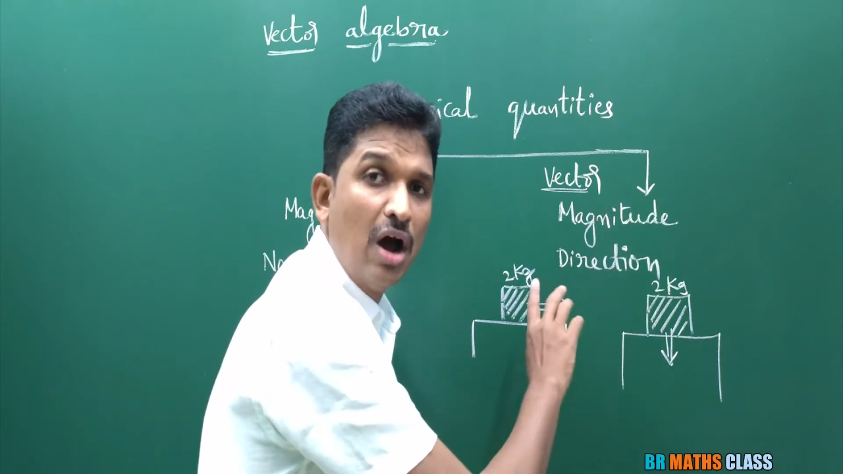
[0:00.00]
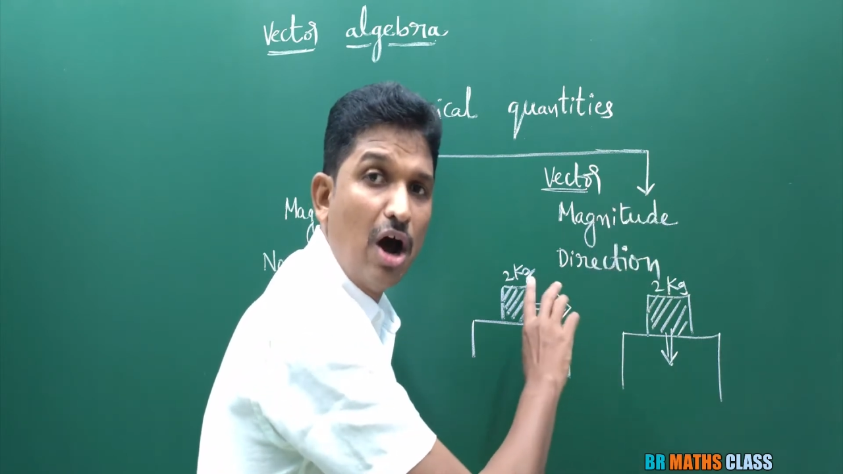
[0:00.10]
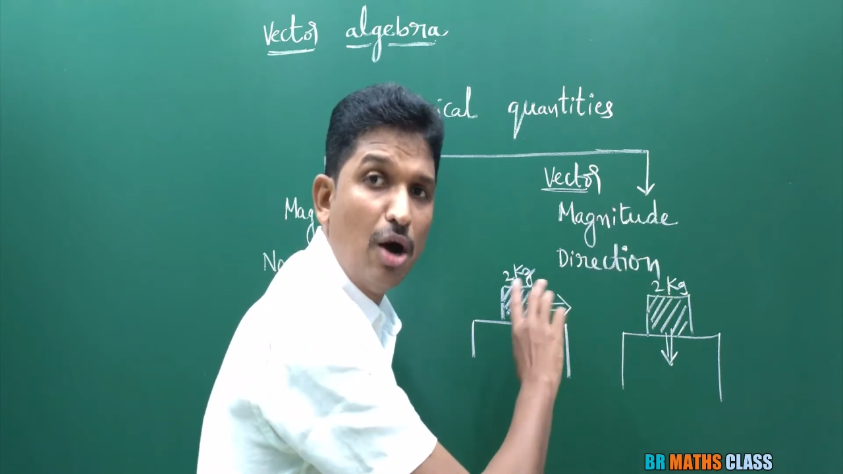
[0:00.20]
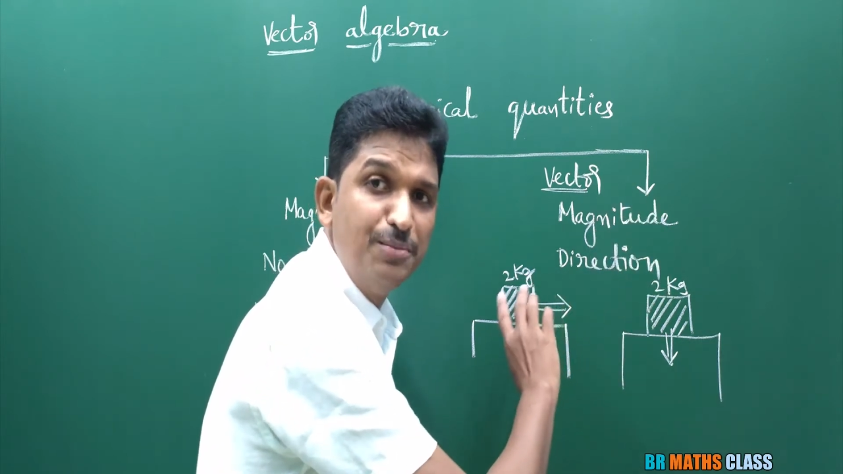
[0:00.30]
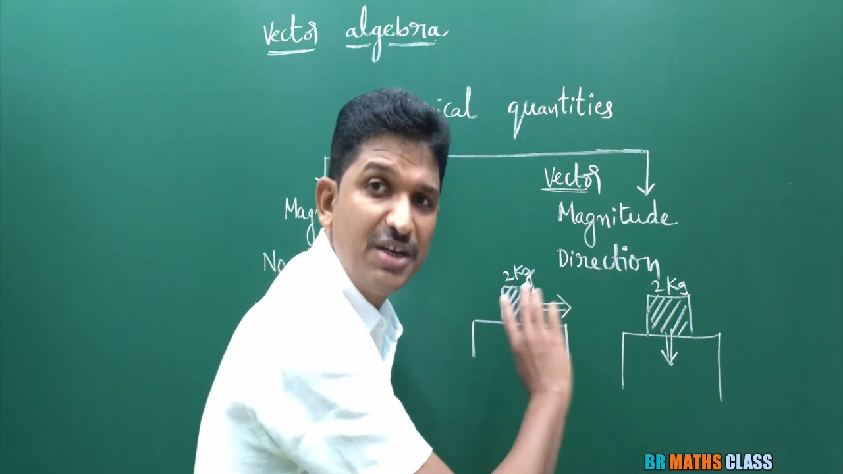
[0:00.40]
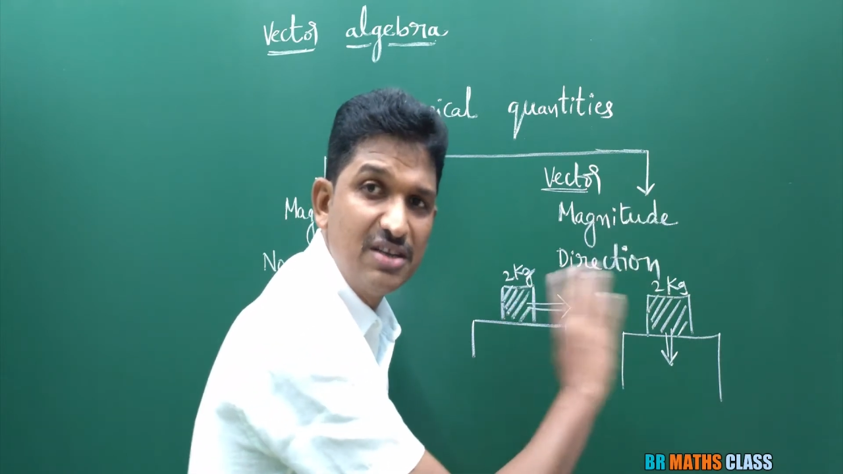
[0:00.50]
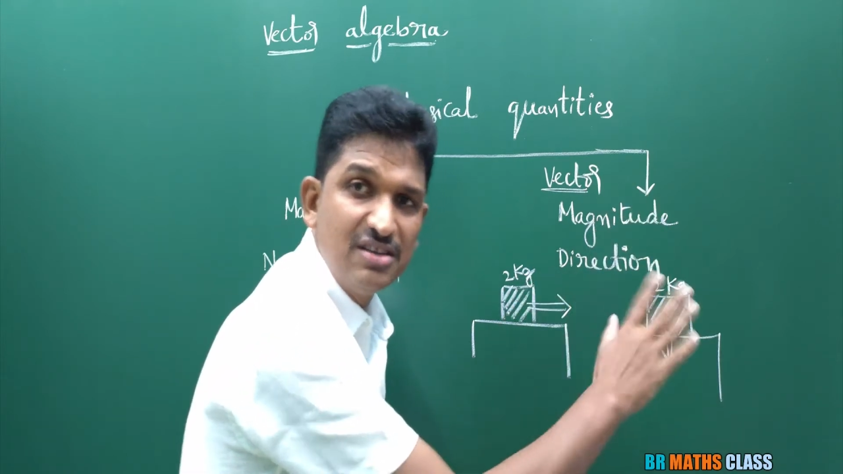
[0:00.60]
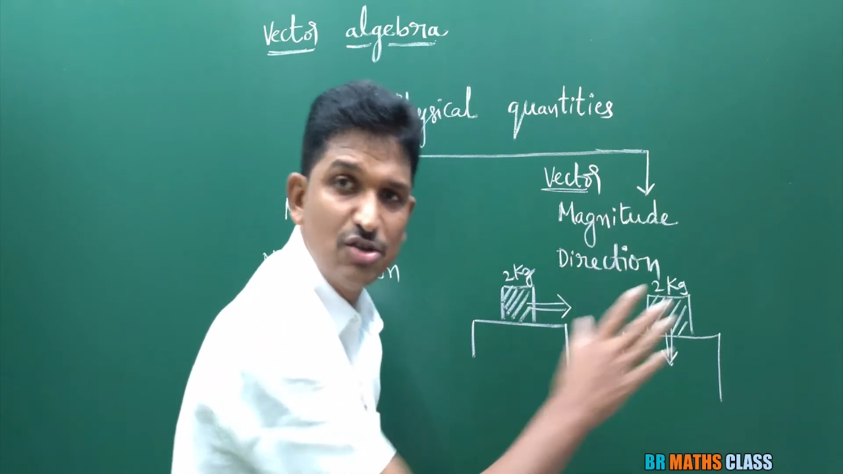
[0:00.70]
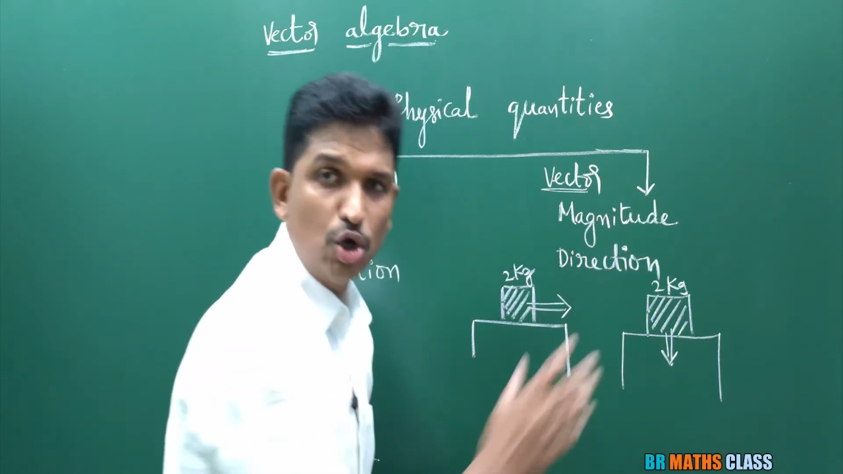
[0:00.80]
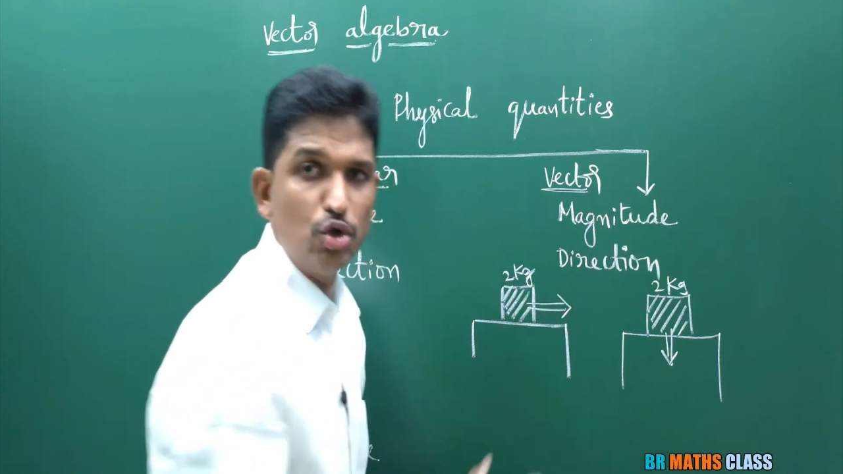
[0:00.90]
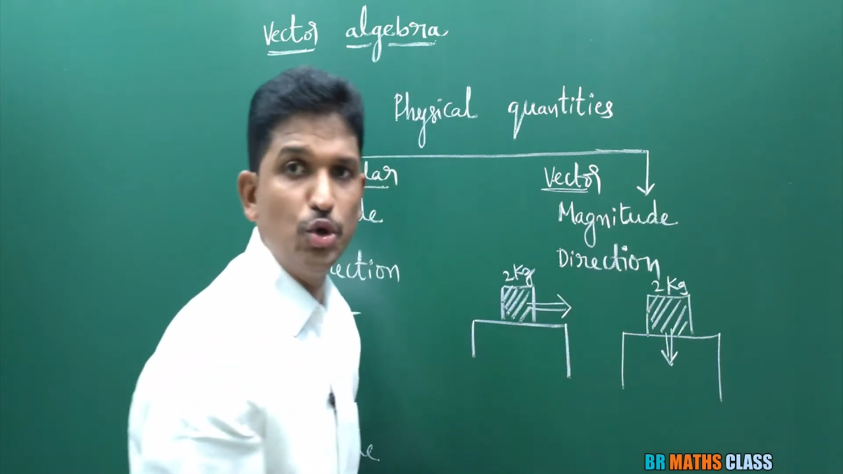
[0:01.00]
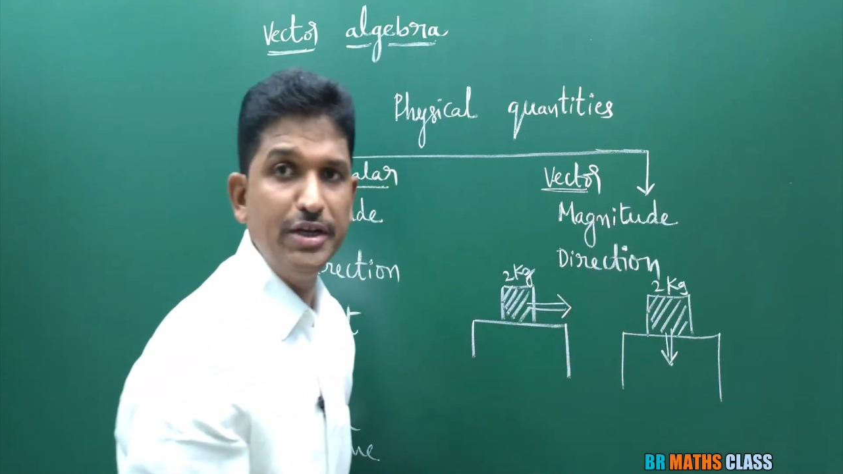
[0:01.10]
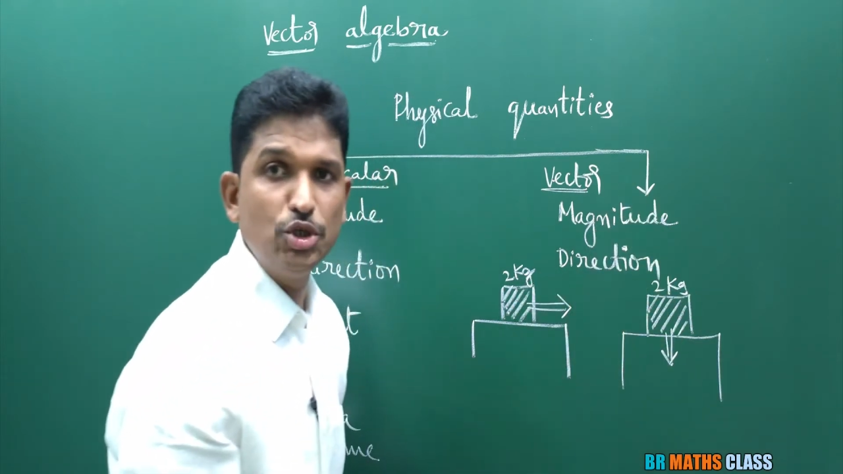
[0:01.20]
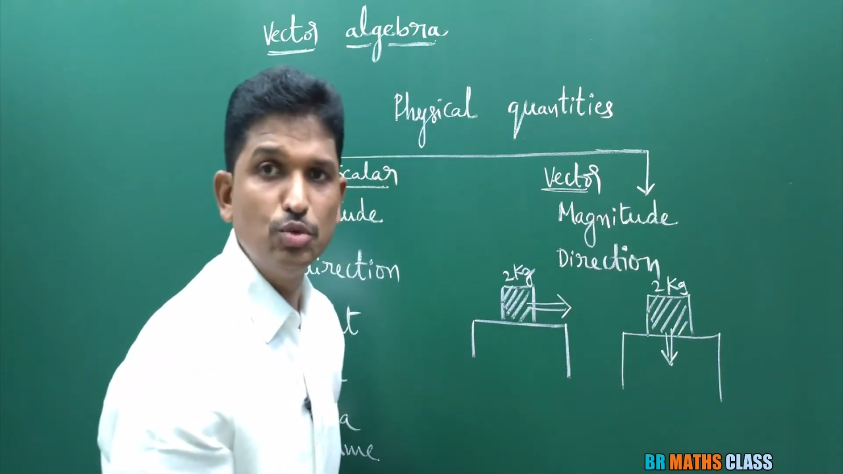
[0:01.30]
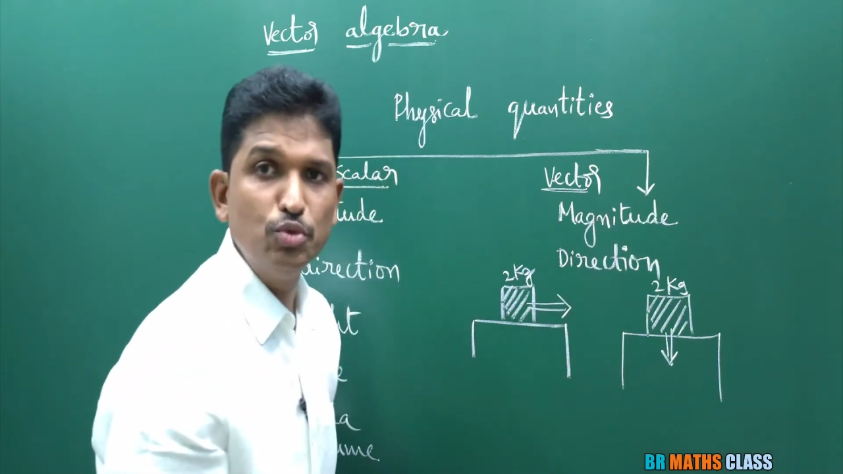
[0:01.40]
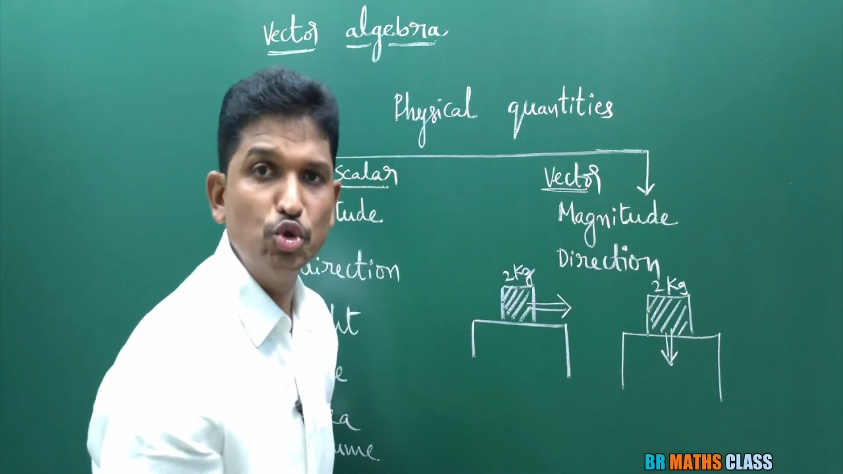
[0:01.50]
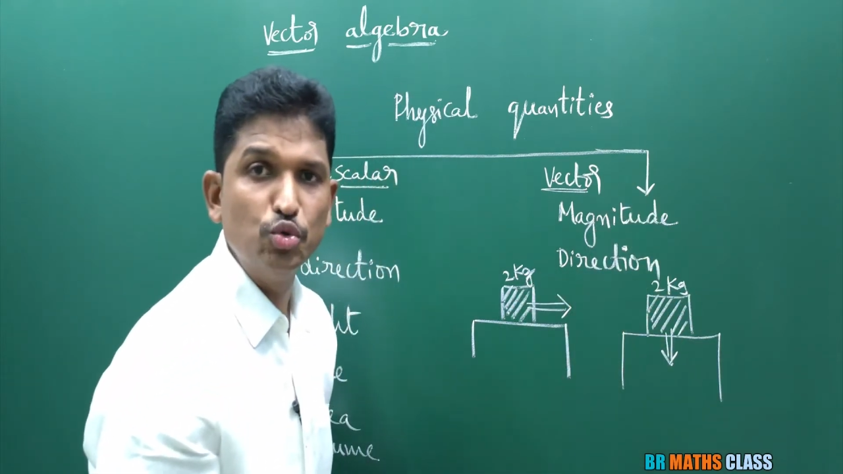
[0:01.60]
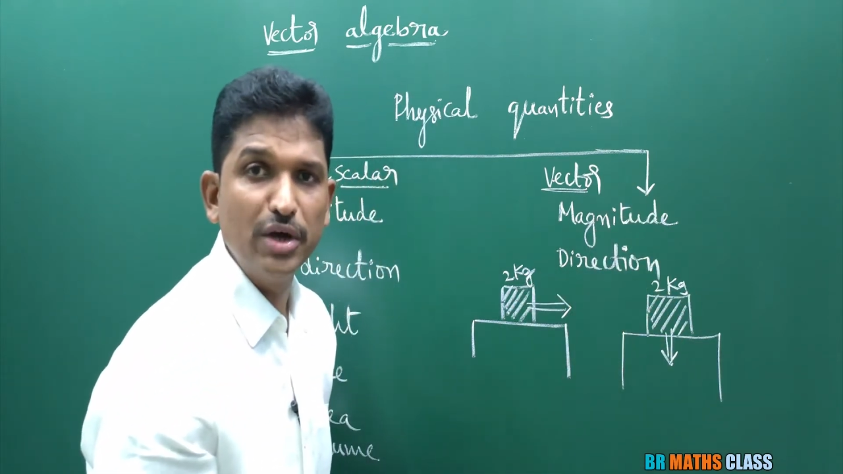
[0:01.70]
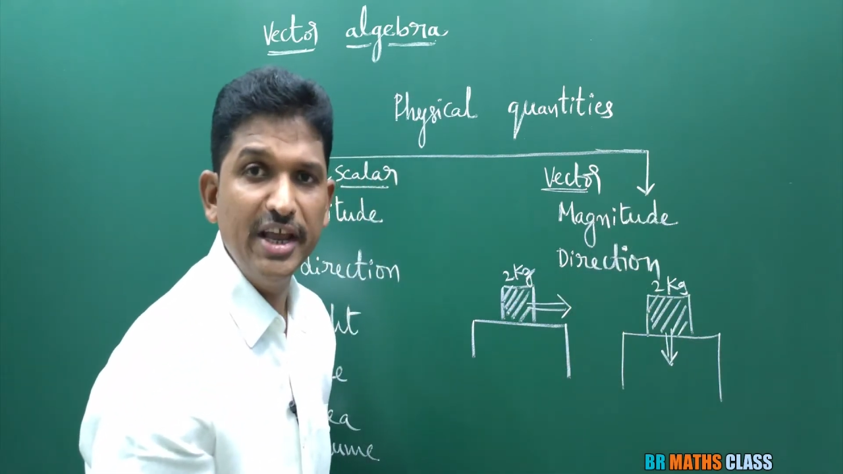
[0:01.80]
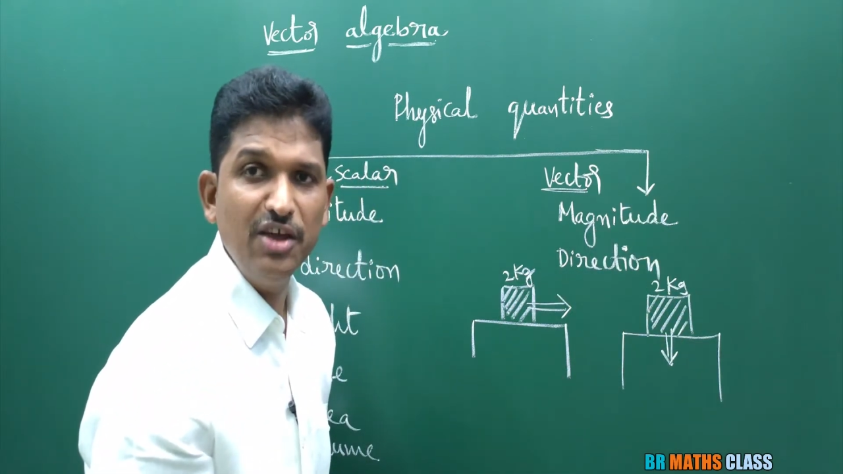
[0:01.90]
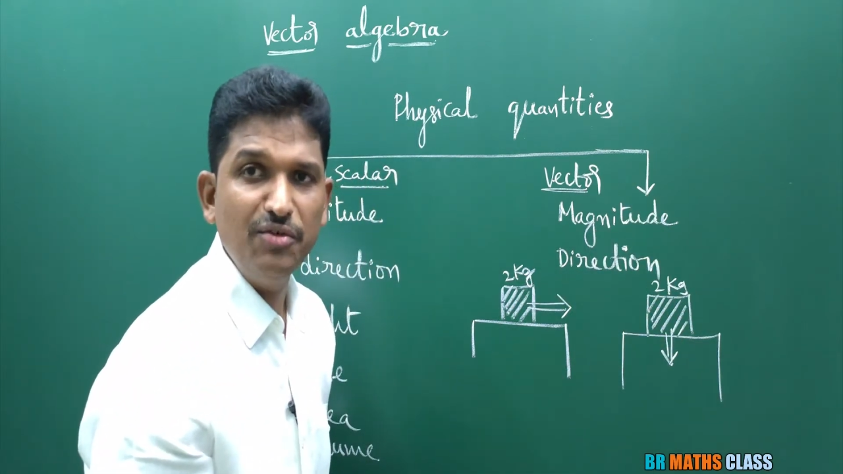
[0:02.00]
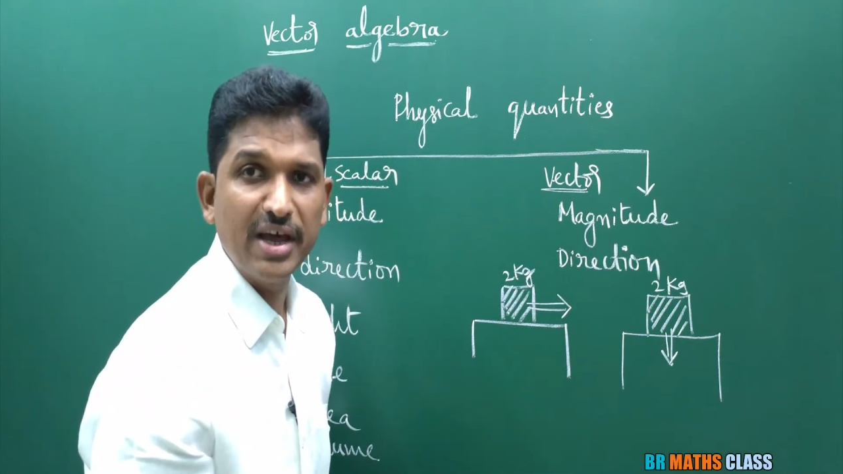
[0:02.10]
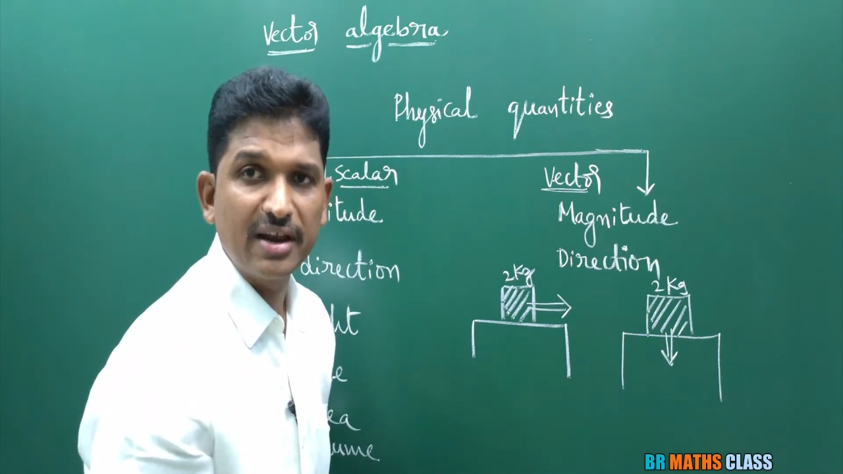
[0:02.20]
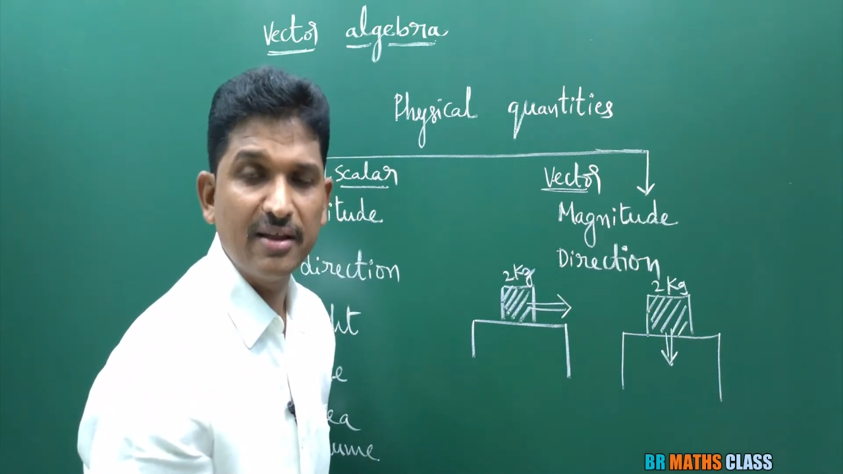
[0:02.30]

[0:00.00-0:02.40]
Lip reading: object is not going to move anywhere.